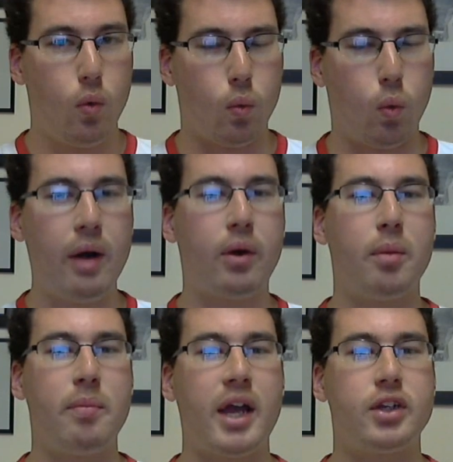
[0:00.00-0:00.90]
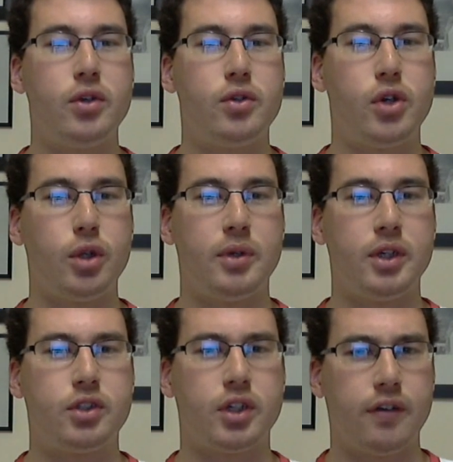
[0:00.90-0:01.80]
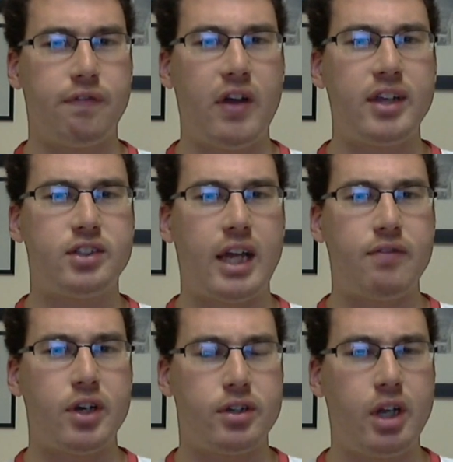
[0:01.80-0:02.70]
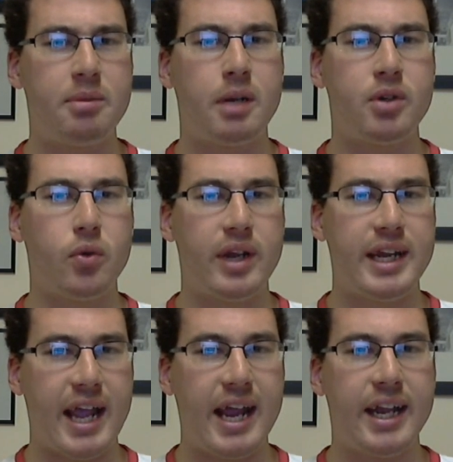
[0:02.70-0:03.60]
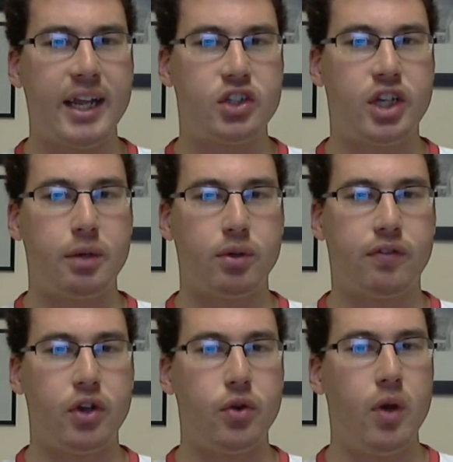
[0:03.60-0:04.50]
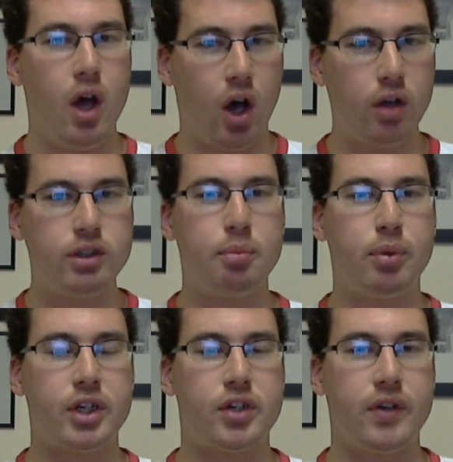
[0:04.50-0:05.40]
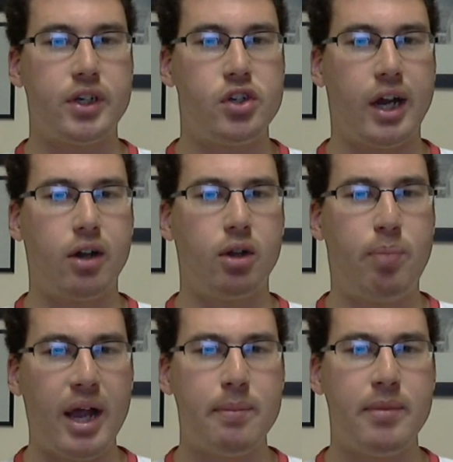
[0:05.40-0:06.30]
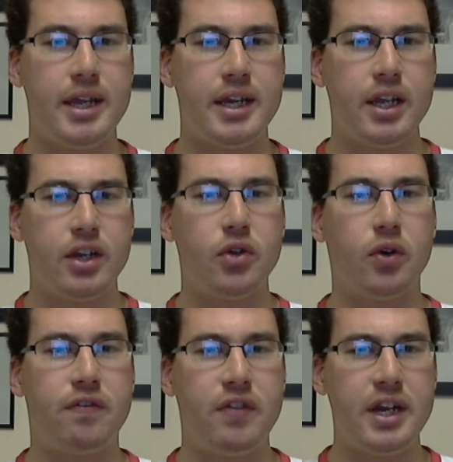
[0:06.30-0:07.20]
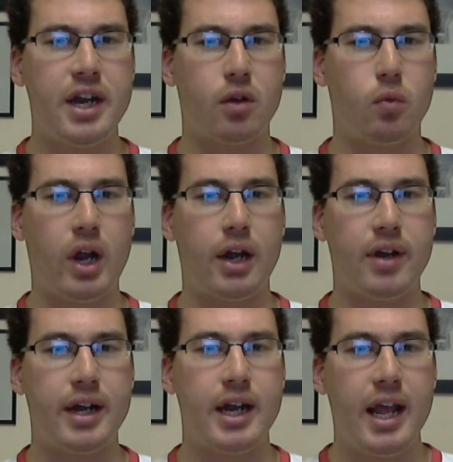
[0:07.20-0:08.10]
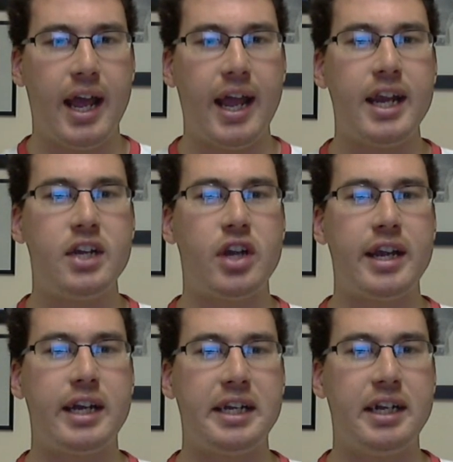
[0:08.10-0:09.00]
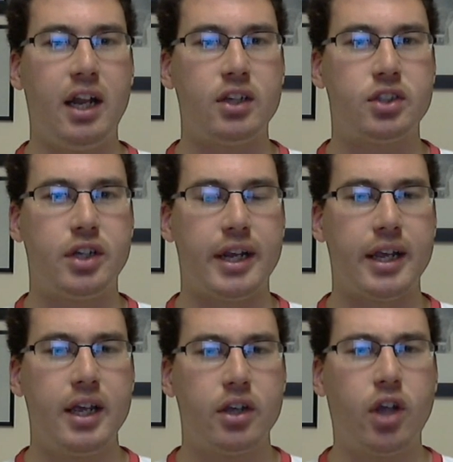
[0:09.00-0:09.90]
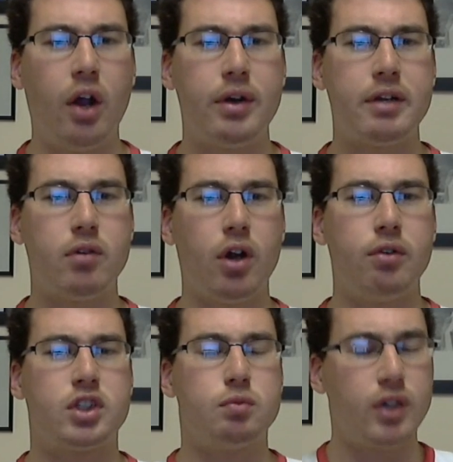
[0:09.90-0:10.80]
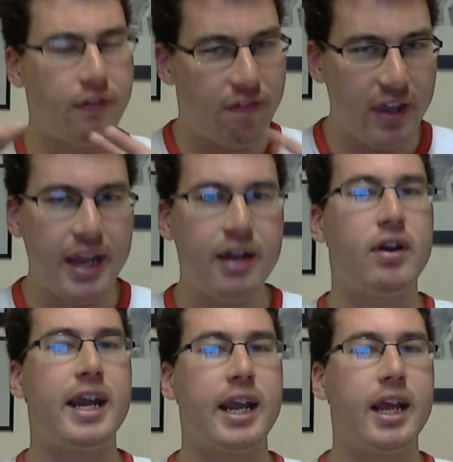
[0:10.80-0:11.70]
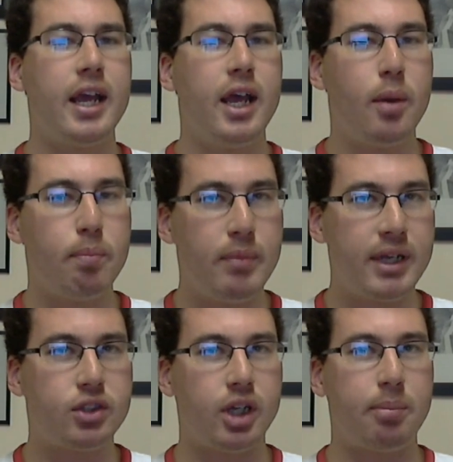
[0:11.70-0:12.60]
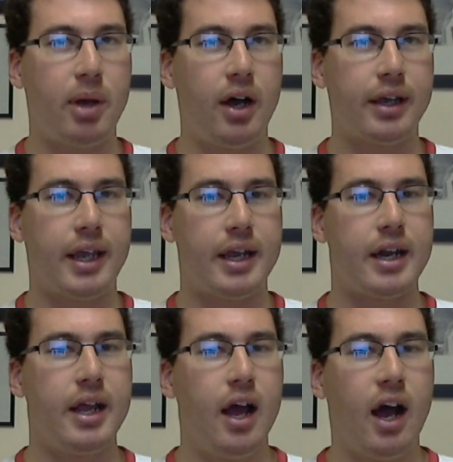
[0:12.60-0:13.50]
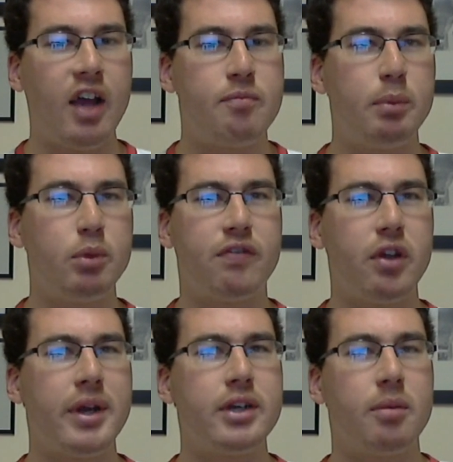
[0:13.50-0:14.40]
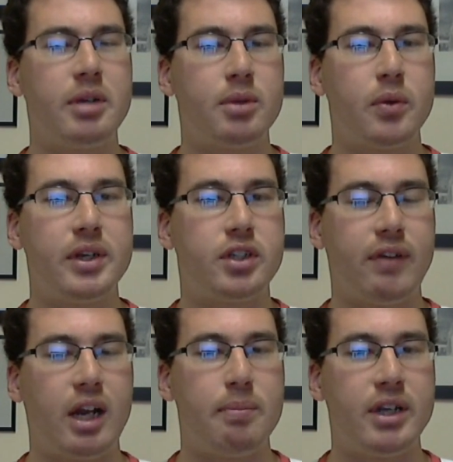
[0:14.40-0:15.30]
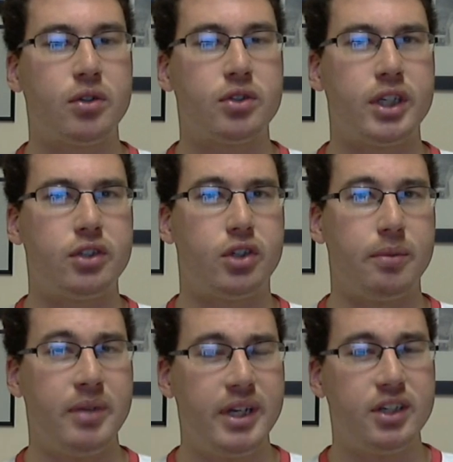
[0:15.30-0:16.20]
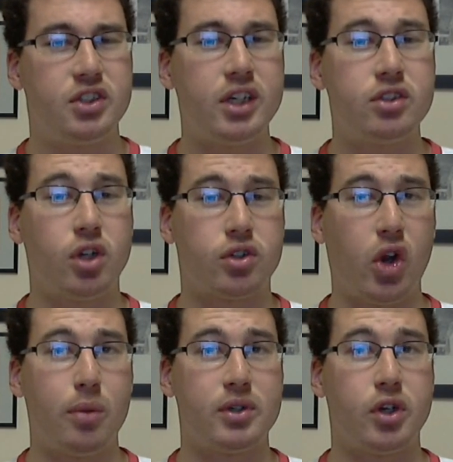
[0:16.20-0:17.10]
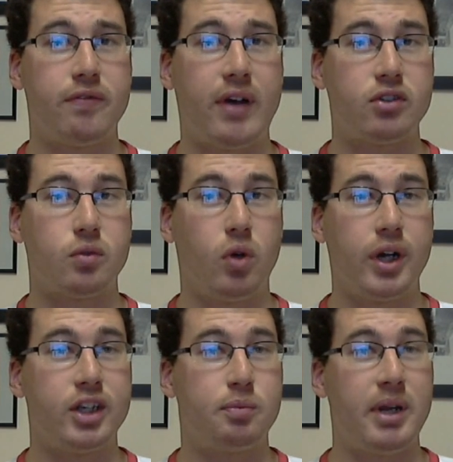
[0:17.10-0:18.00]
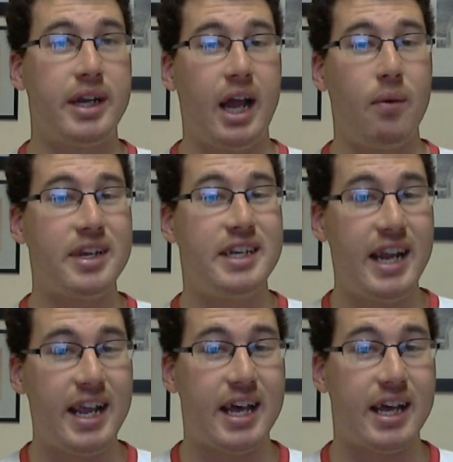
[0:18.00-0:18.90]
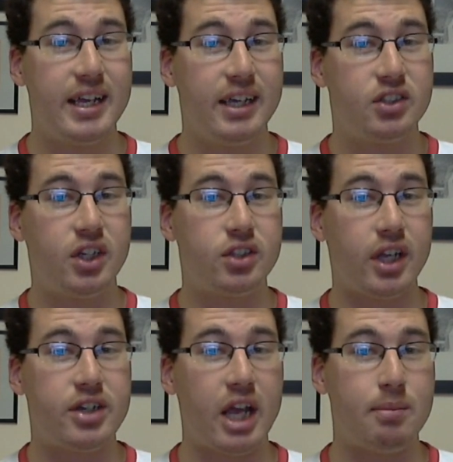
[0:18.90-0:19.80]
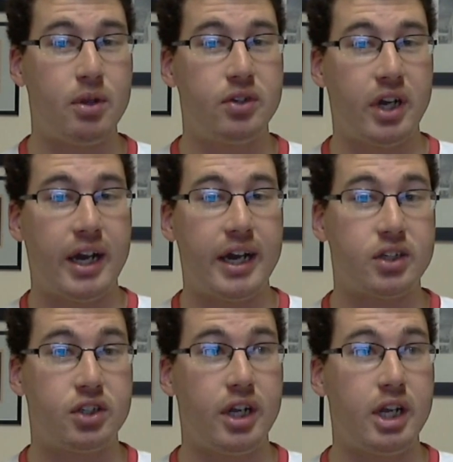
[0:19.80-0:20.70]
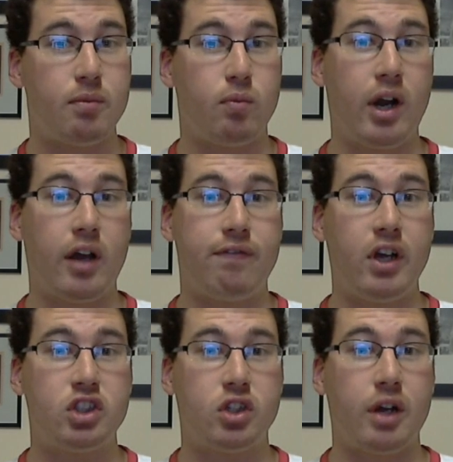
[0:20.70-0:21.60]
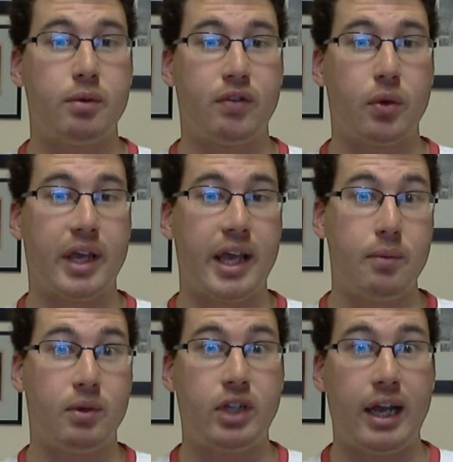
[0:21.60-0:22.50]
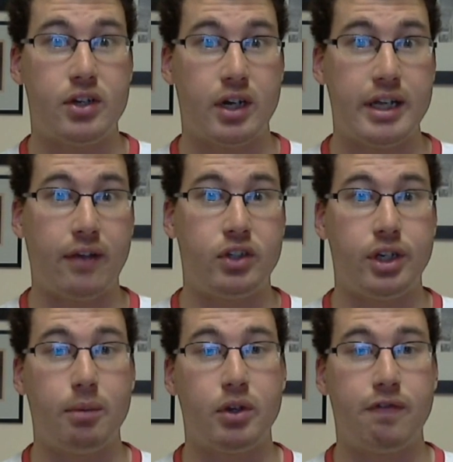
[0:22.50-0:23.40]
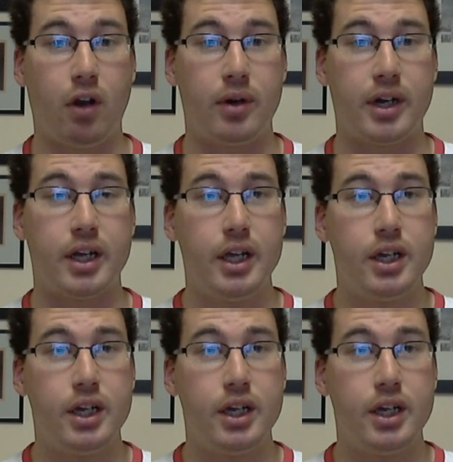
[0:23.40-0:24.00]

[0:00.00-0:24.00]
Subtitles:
Welcome back, YouTubers, to the first ever WWE NXT review on the British Fish channel by me, your V-neck wearing, AJ Lee lusting, Cody Rhodes revering Mr. Parkin. I've been reviewing WWE's developmental system since October 2001. It has been now a year since they debuted at NXT. When I first started reviewing it, it was actually FTW Florida